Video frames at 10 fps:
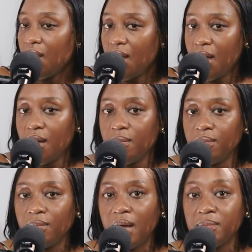
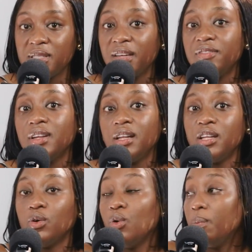I'm
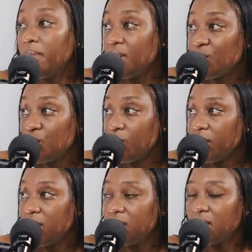definitely open to
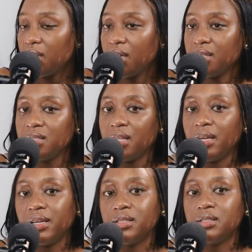it.
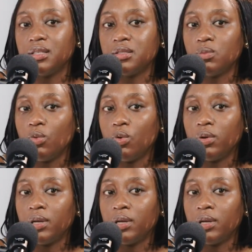Aesthetics is more